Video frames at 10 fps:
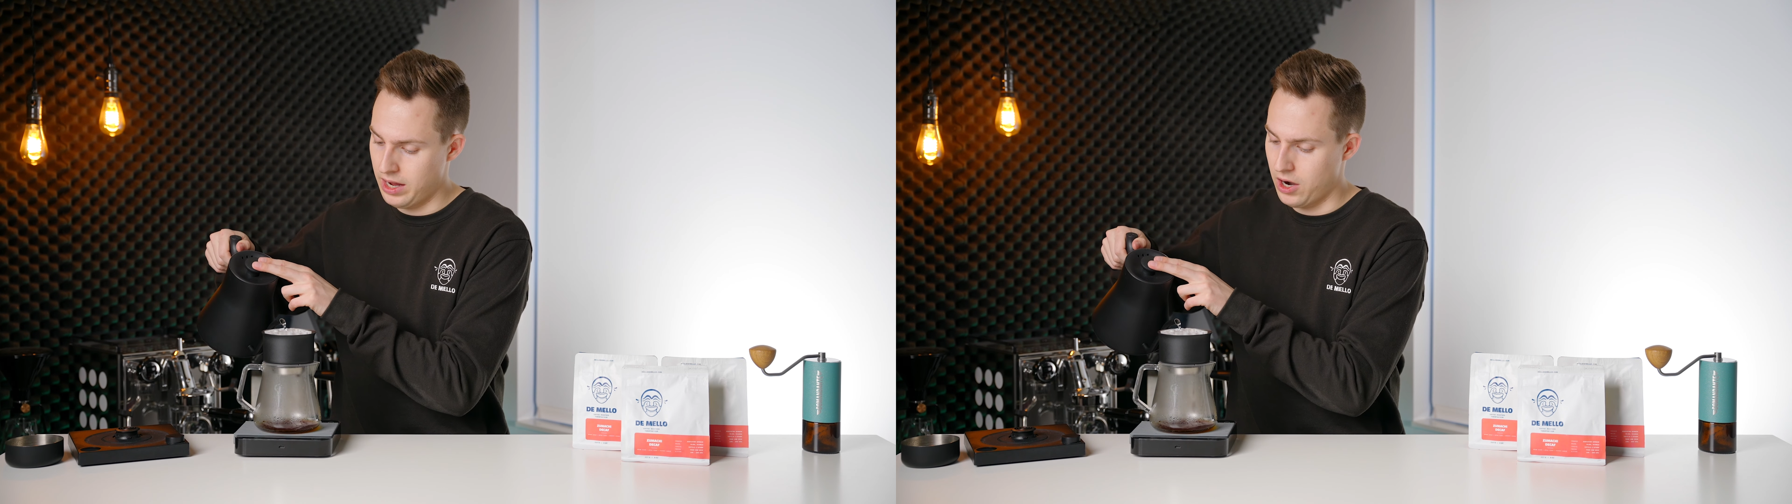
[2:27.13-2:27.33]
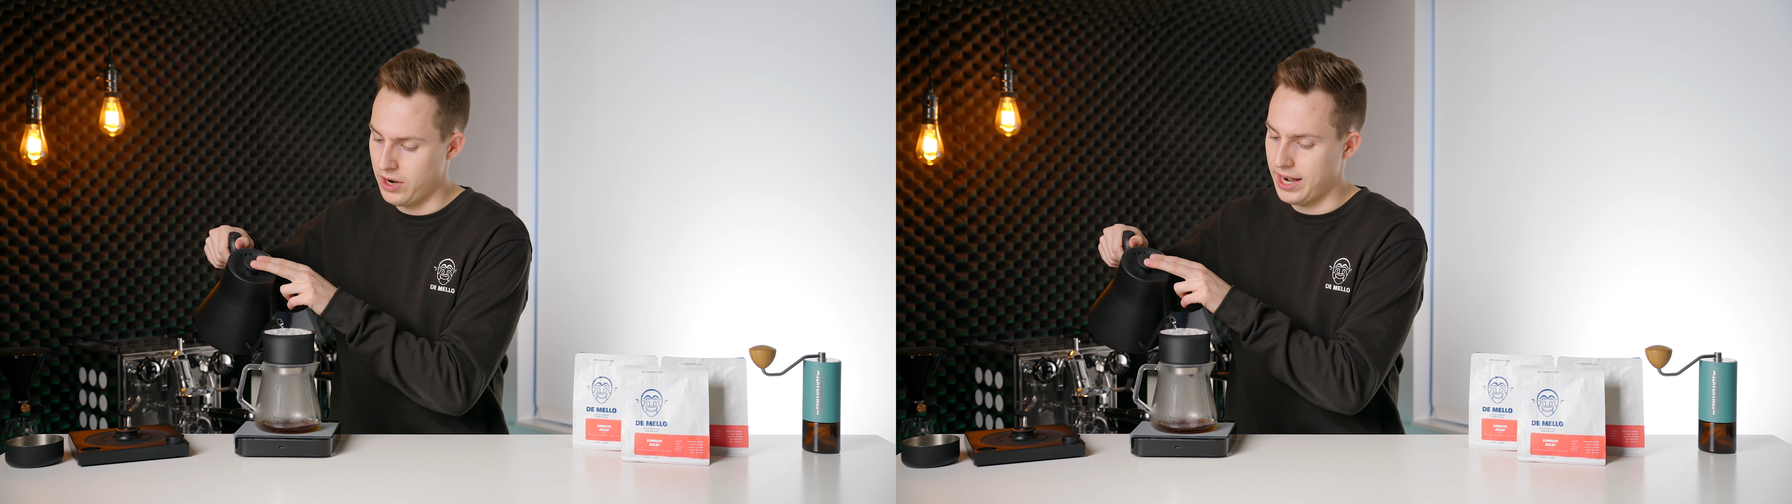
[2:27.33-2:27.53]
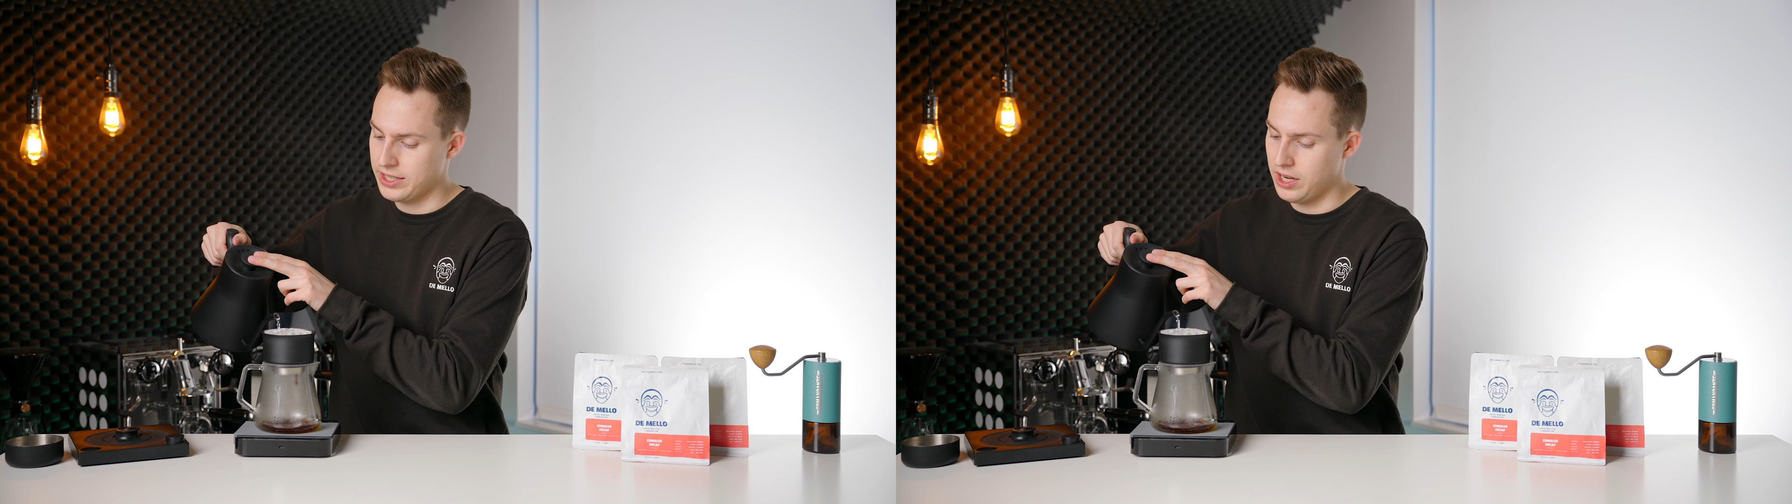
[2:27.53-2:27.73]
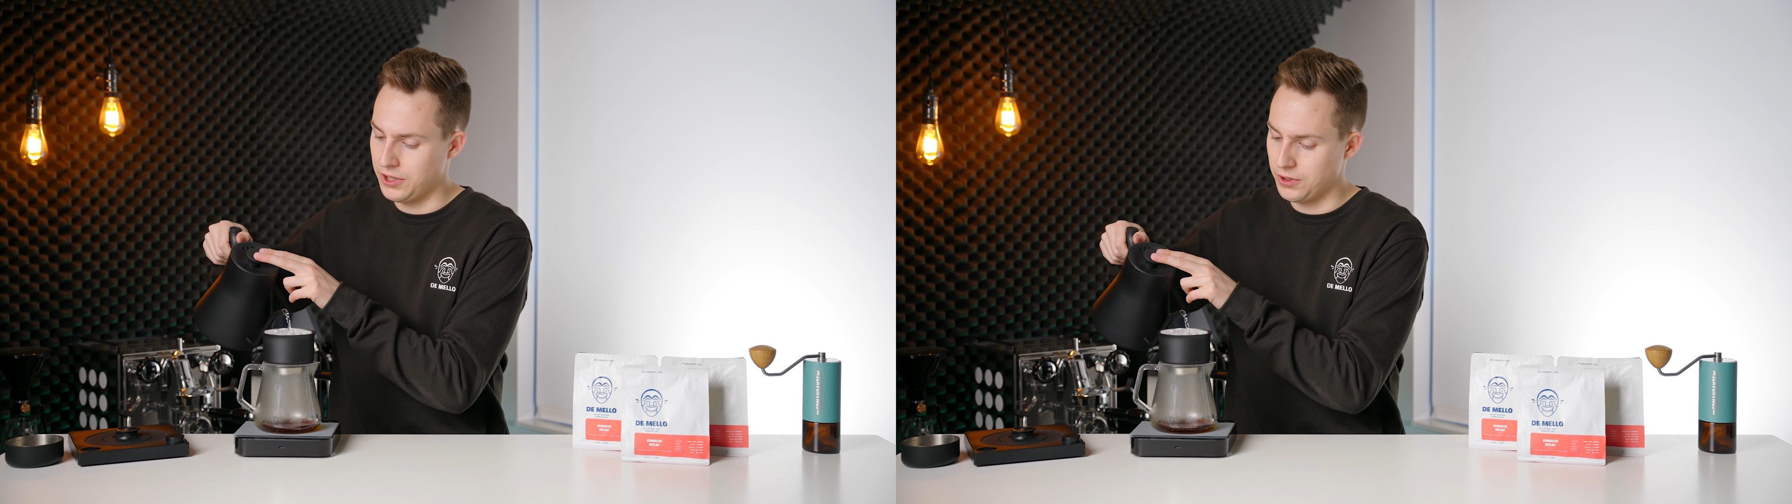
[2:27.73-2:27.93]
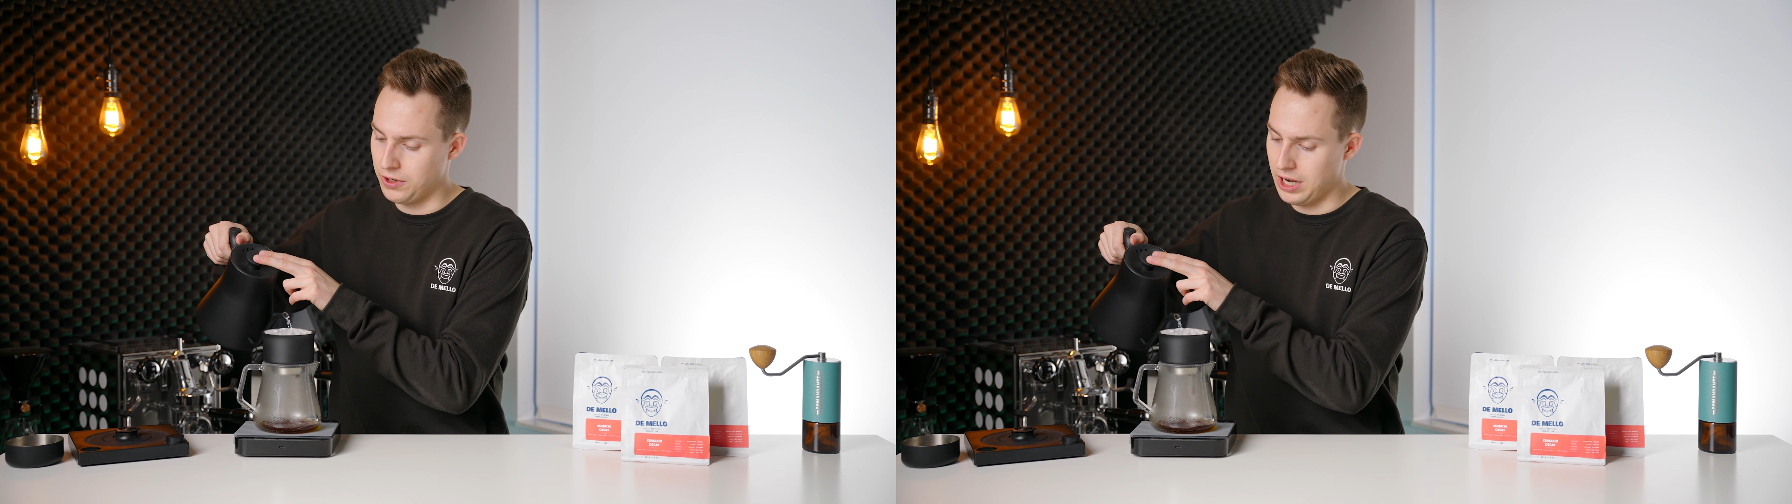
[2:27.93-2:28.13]
our next
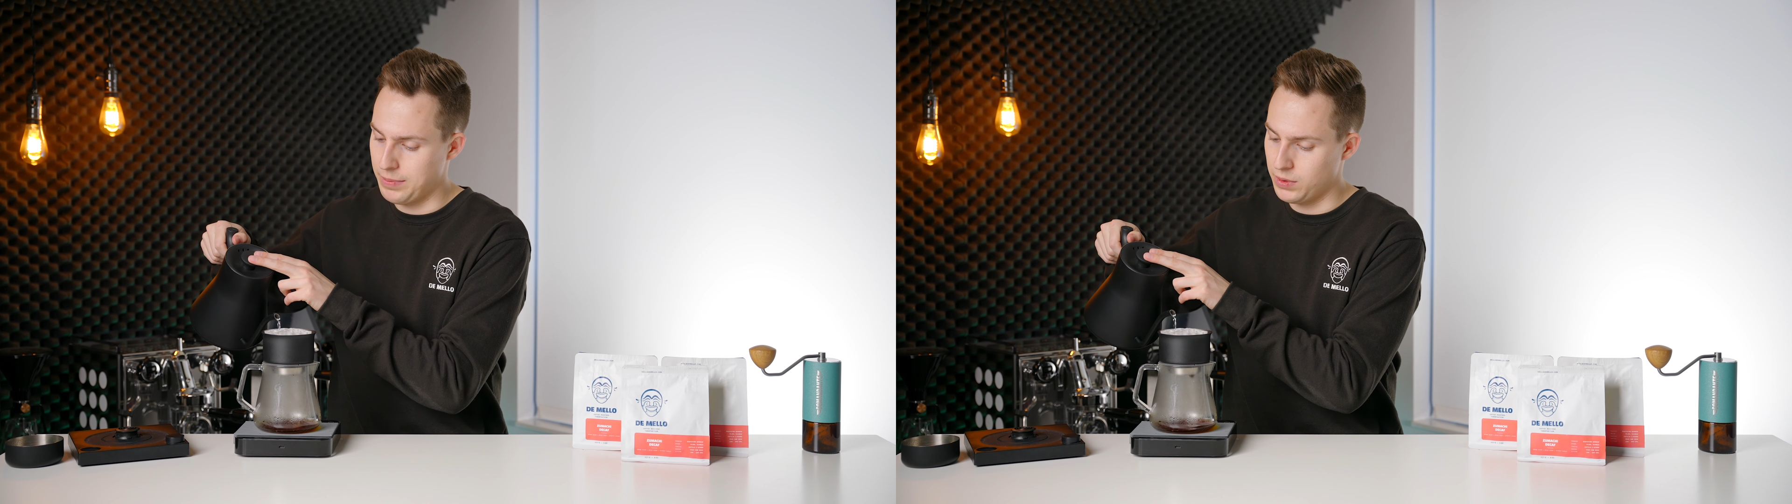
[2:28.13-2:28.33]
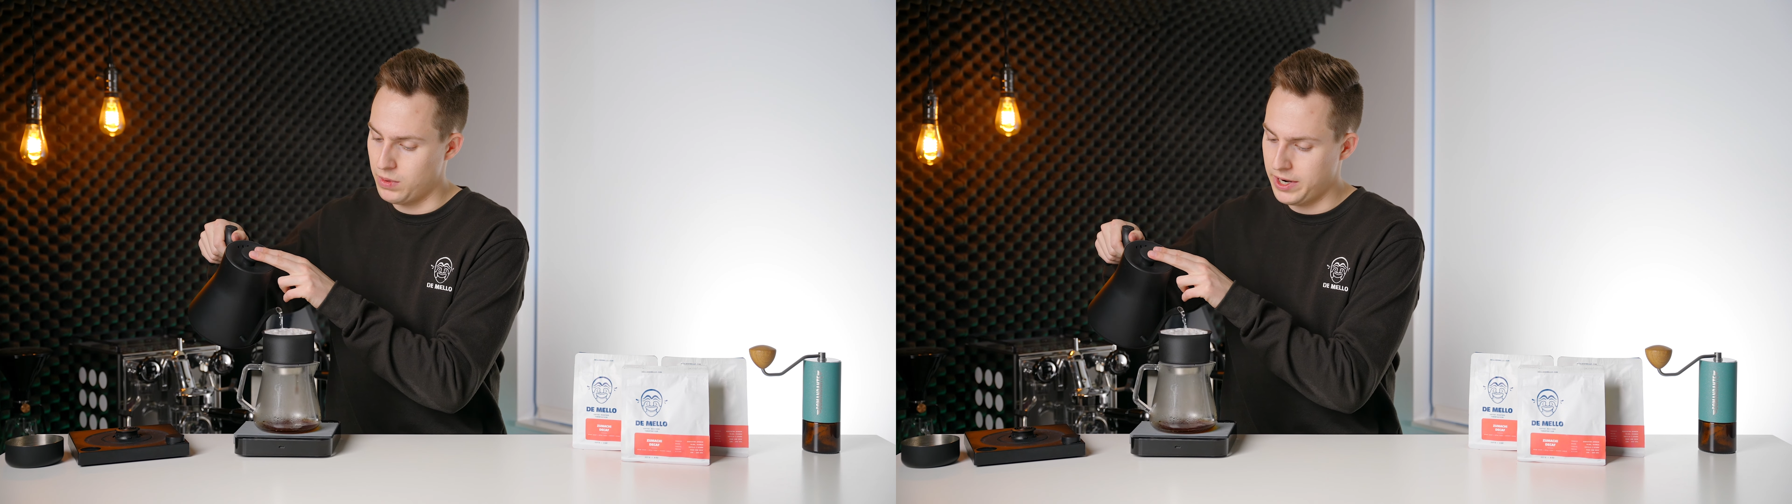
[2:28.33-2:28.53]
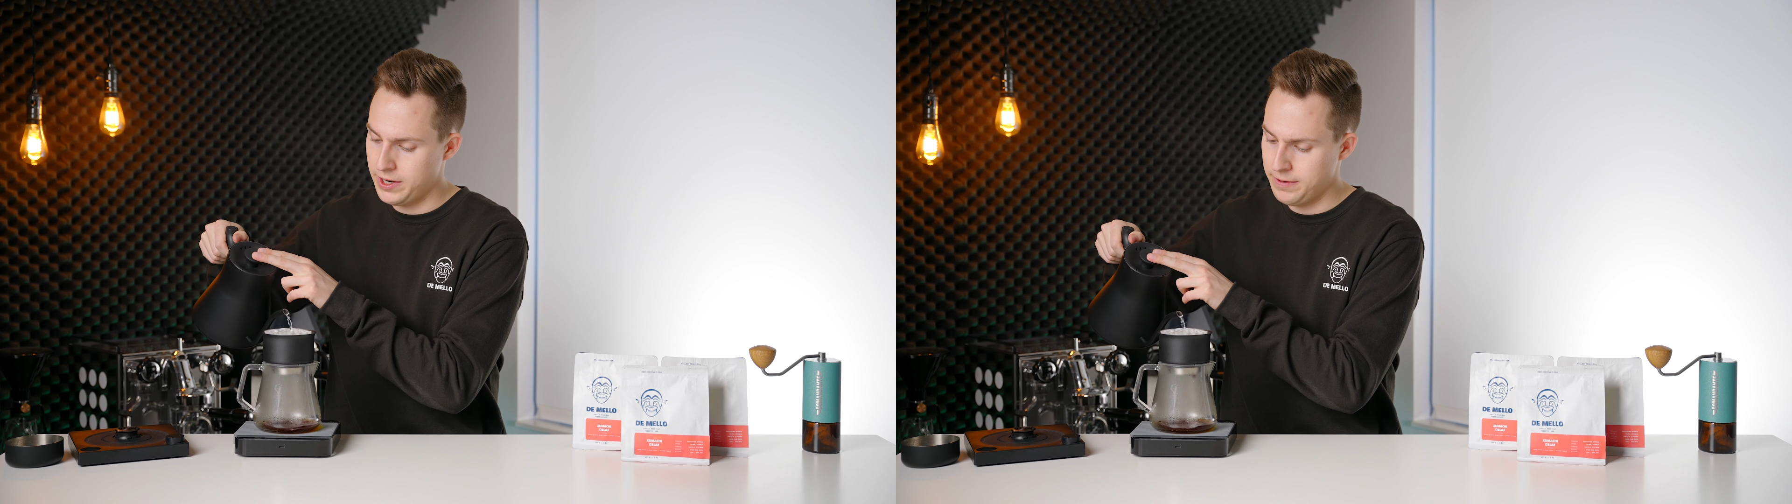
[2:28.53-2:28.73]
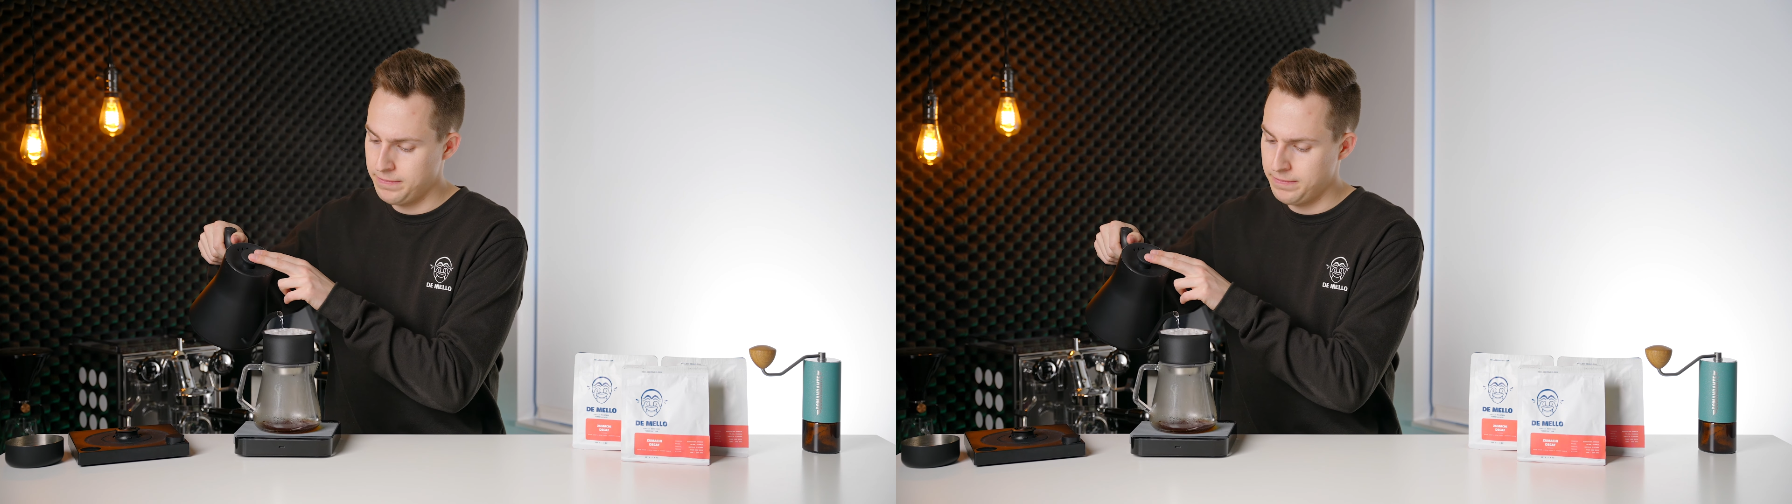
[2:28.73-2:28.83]
100 grams of water.